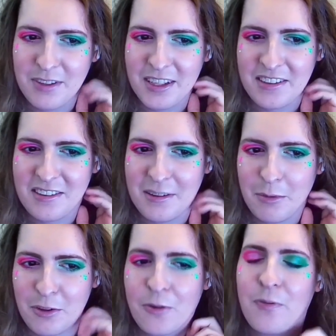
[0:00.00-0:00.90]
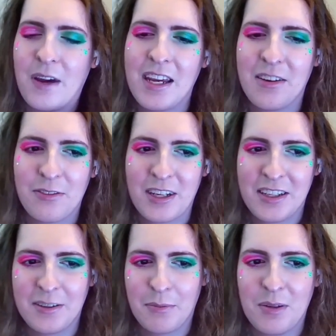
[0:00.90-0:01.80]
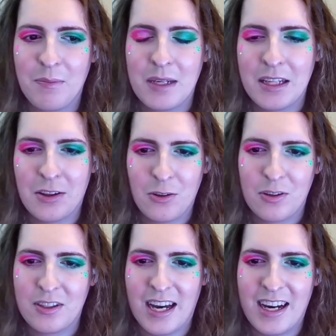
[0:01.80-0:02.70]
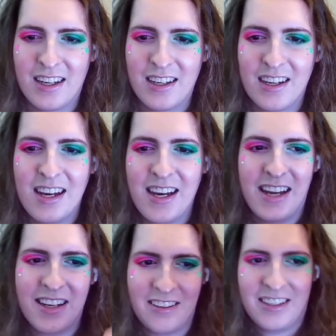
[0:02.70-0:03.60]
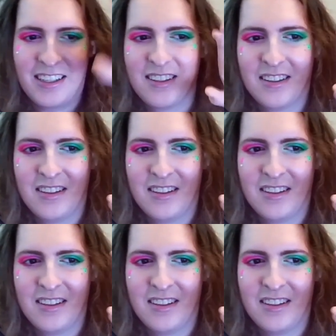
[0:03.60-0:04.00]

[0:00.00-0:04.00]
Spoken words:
like a similar vein of like something being looked at and it like